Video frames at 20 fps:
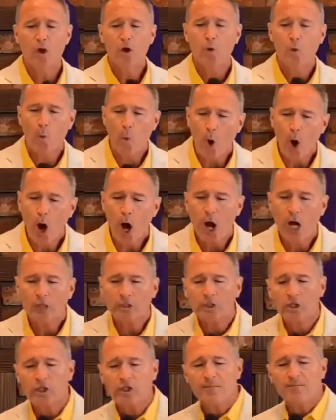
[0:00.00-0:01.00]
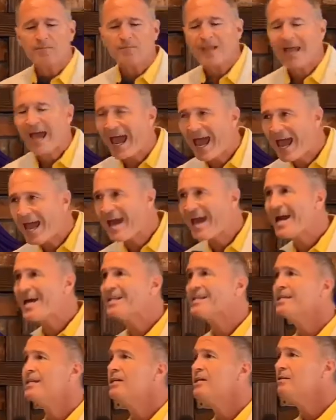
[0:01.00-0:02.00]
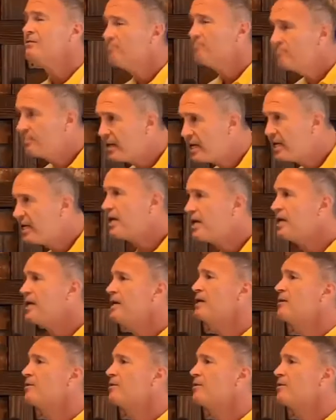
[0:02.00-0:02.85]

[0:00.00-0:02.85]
watch and be